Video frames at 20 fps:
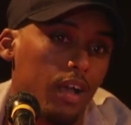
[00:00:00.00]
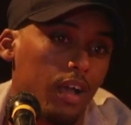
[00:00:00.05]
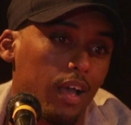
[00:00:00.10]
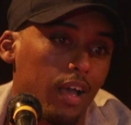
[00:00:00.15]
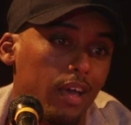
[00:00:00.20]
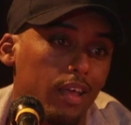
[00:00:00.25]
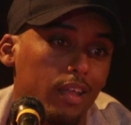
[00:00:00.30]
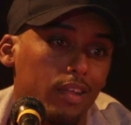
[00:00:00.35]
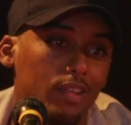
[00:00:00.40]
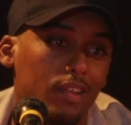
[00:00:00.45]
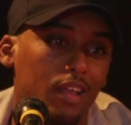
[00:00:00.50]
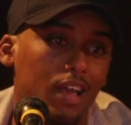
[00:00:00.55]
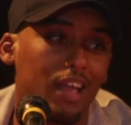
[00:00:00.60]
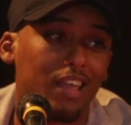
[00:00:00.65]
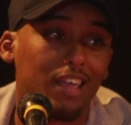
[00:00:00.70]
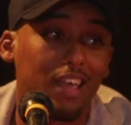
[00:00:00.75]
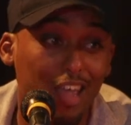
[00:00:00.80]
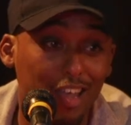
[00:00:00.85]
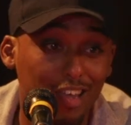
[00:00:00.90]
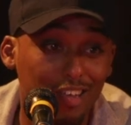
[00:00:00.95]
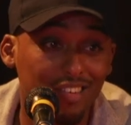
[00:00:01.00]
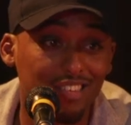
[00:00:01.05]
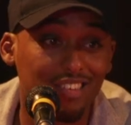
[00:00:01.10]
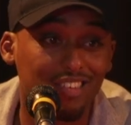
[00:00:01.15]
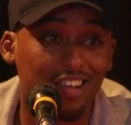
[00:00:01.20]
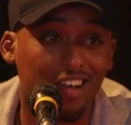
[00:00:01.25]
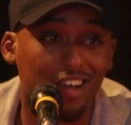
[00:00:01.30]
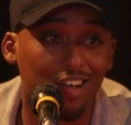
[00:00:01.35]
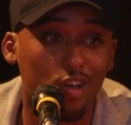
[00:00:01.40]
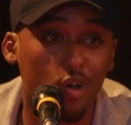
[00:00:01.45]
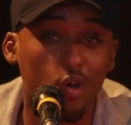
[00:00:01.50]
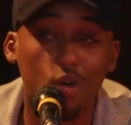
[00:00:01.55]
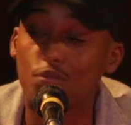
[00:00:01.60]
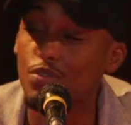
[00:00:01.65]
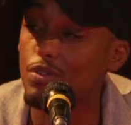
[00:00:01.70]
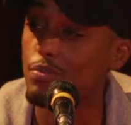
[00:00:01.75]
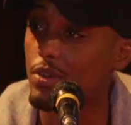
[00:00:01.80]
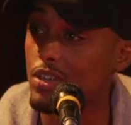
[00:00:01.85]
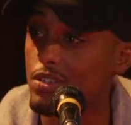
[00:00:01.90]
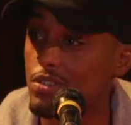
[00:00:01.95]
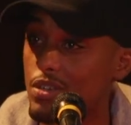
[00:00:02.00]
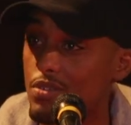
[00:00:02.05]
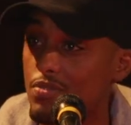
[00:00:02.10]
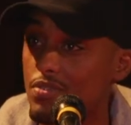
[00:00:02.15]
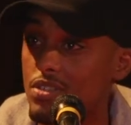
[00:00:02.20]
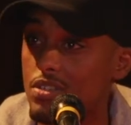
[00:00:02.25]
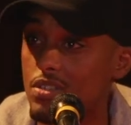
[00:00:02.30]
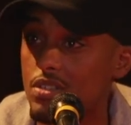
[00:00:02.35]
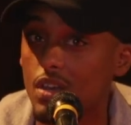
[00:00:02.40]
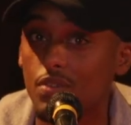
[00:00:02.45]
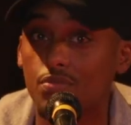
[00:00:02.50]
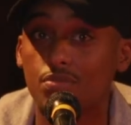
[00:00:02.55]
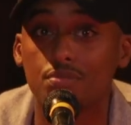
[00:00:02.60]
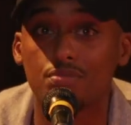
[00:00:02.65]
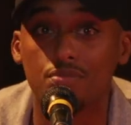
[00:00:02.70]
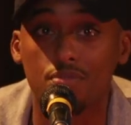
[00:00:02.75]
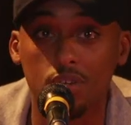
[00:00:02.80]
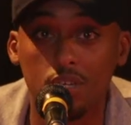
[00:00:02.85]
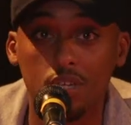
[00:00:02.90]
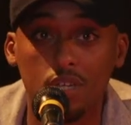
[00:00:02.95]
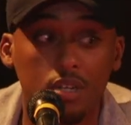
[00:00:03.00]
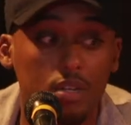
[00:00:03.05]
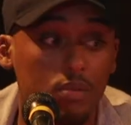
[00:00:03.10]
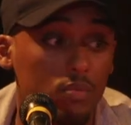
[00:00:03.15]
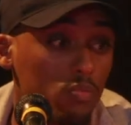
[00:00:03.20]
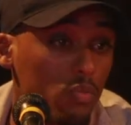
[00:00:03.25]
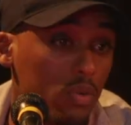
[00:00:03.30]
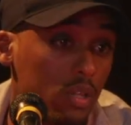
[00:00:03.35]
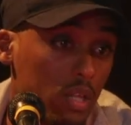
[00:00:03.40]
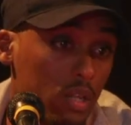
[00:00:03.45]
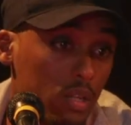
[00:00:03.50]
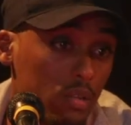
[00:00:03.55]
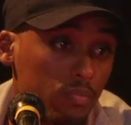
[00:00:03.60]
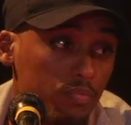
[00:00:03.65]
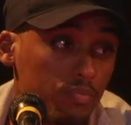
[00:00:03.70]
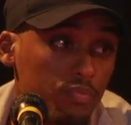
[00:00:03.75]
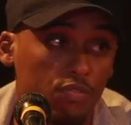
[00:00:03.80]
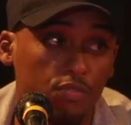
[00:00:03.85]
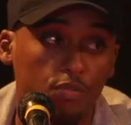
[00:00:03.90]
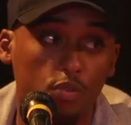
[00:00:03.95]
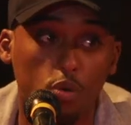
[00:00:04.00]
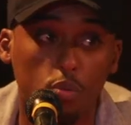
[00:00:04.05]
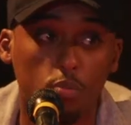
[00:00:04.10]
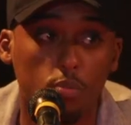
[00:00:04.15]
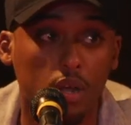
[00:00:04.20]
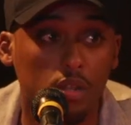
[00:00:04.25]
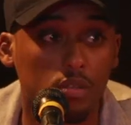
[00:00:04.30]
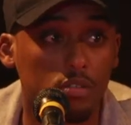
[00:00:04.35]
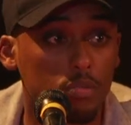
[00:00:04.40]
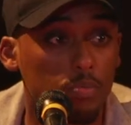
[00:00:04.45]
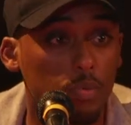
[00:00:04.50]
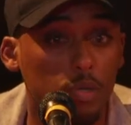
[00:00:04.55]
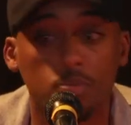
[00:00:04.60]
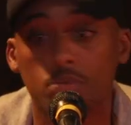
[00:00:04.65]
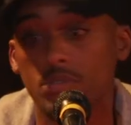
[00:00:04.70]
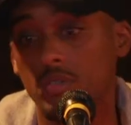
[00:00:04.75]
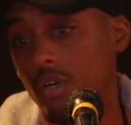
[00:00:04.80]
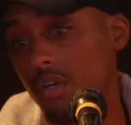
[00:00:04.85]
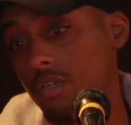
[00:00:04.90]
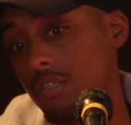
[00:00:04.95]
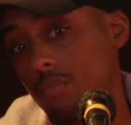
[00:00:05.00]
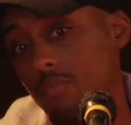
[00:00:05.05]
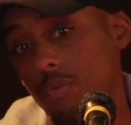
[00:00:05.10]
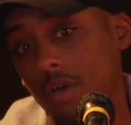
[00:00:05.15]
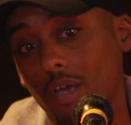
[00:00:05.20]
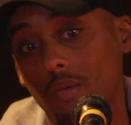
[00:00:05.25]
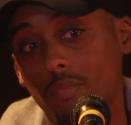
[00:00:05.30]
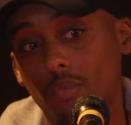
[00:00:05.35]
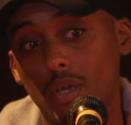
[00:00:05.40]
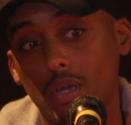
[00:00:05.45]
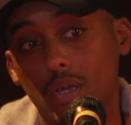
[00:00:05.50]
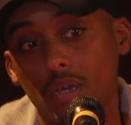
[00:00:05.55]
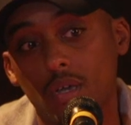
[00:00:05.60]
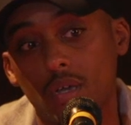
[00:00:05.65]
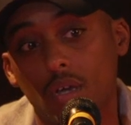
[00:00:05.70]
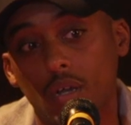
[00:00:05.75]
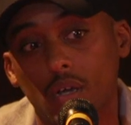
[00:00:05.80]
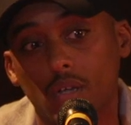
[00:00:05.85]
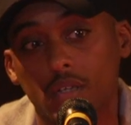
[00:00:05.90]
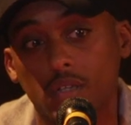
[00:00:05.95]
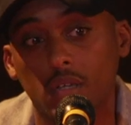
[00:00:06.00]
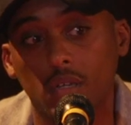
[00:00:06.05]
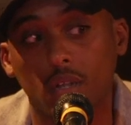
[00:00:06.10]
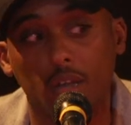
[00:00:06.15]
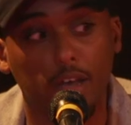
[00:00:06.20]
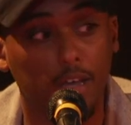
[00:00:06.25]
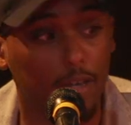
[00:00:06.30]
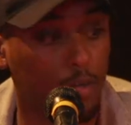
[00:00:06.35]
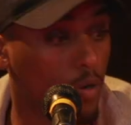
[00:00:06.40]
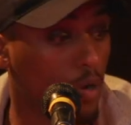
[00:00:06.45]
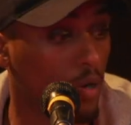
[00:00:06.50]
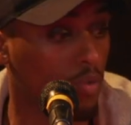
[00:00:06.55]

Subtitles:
And again, I offered my services out for free, and then within 4 months, people started to pay me, and I did like